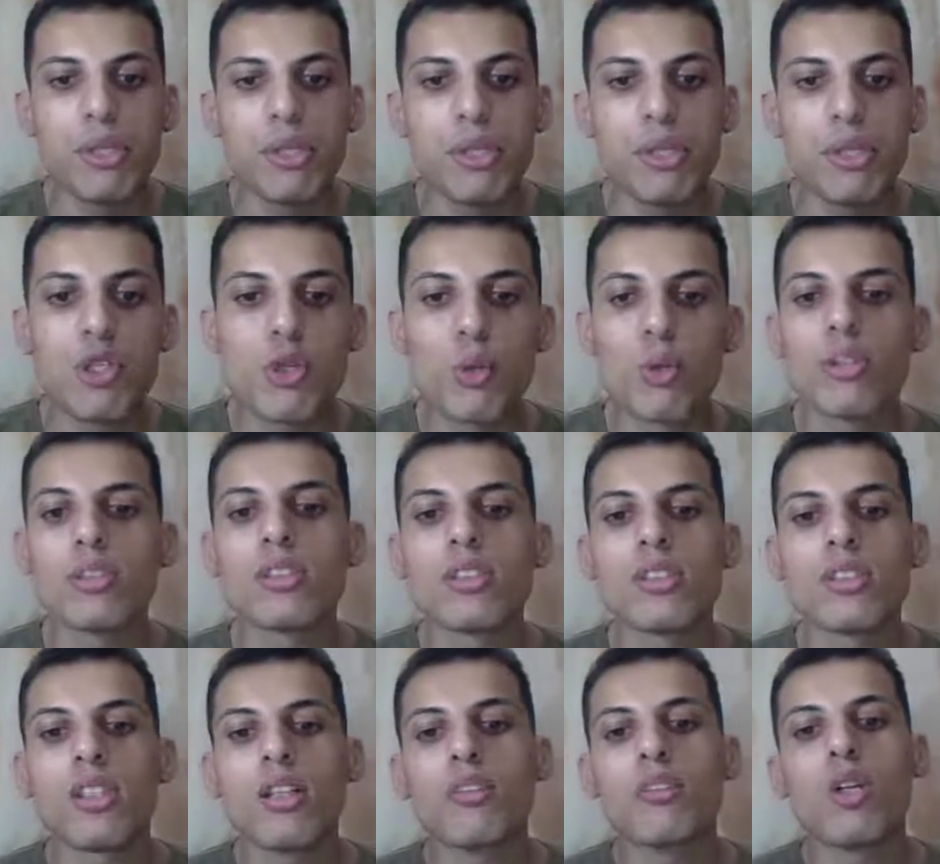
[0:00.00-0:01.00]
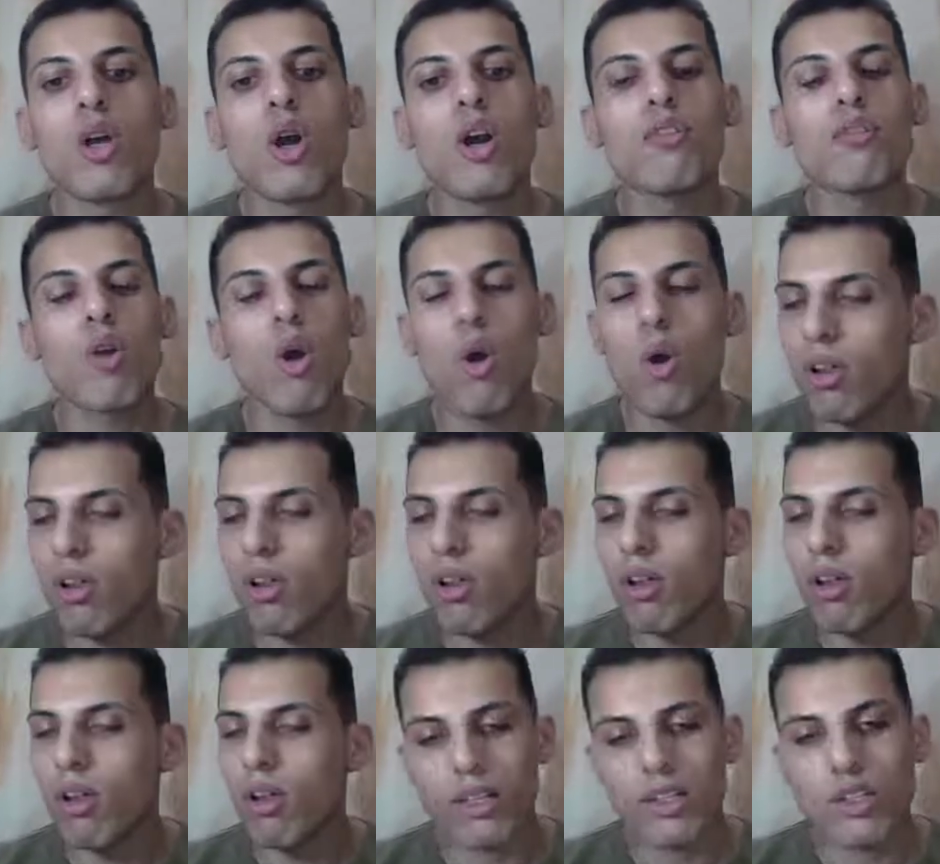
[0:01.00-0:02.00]
Be sure to turn off
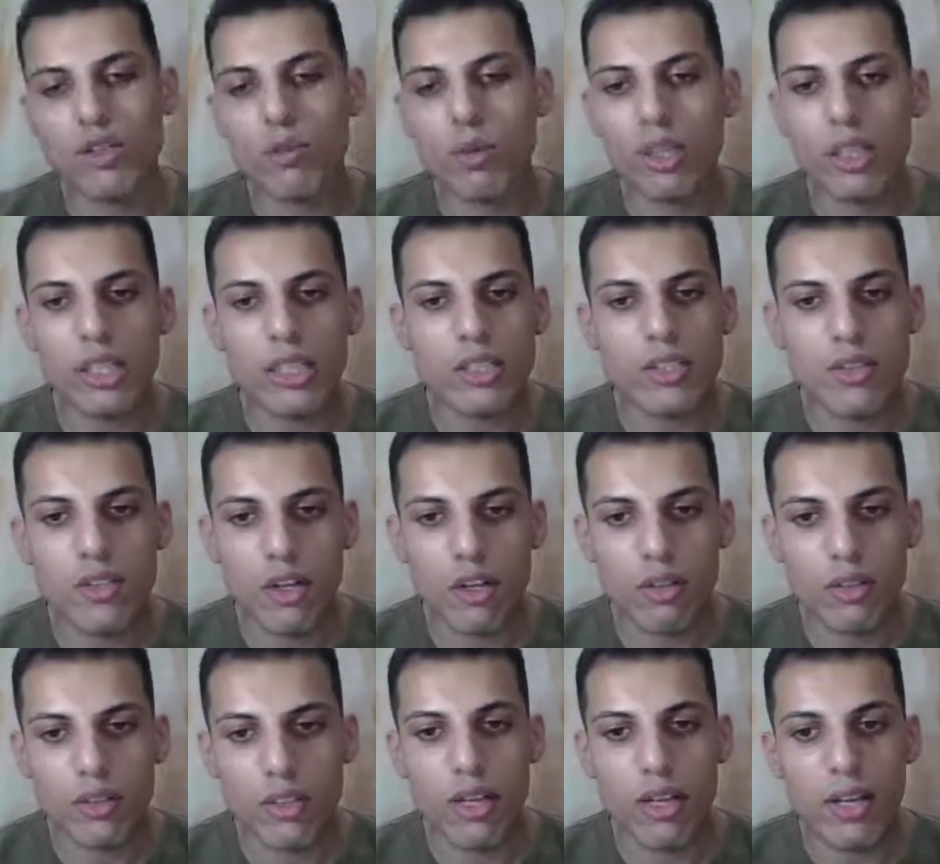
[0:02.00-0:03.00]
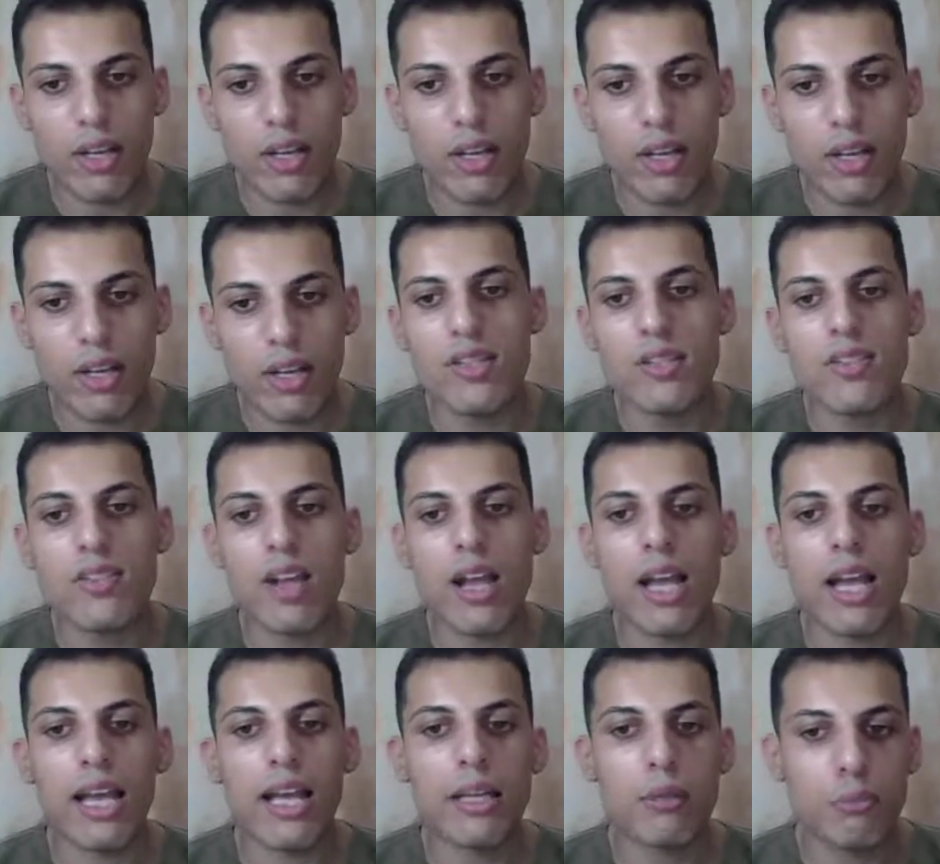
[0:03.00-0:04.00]
all electronic devices
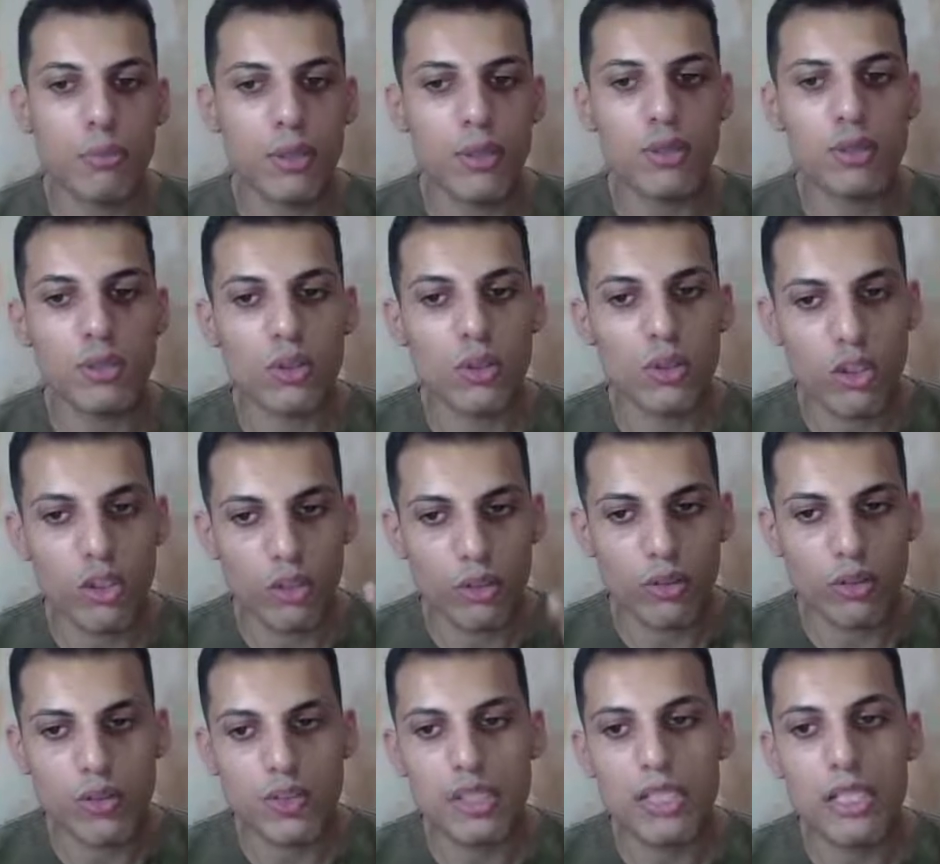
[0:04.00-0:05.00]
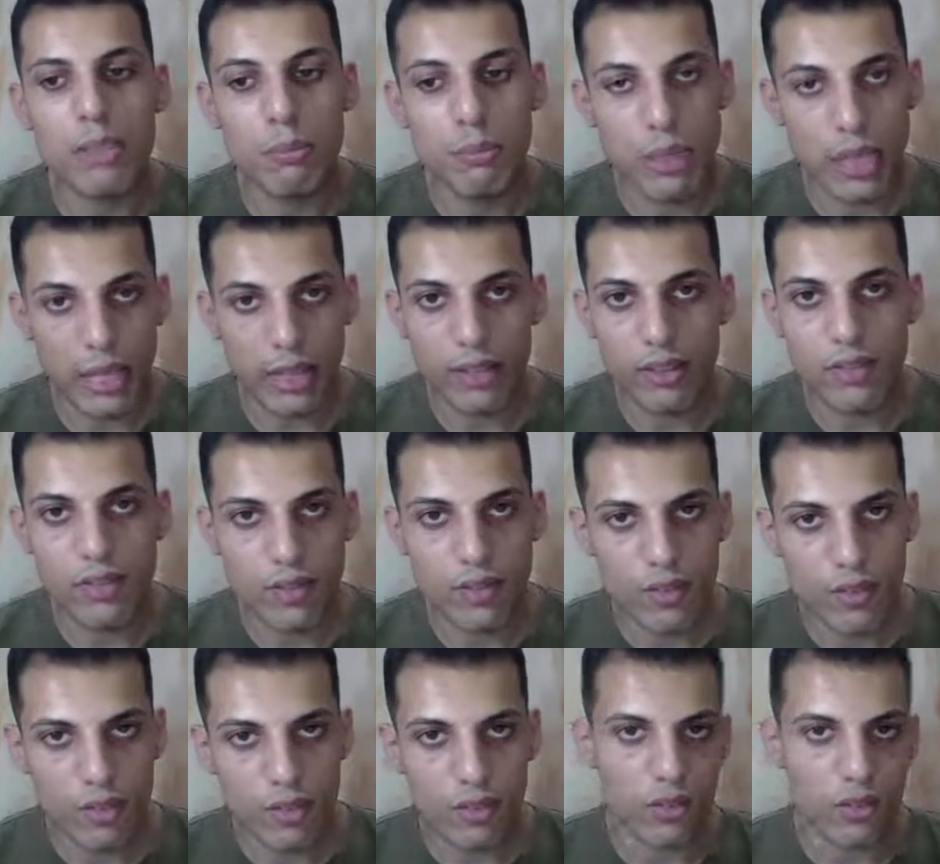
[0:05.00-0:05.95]
and put on your seat belt,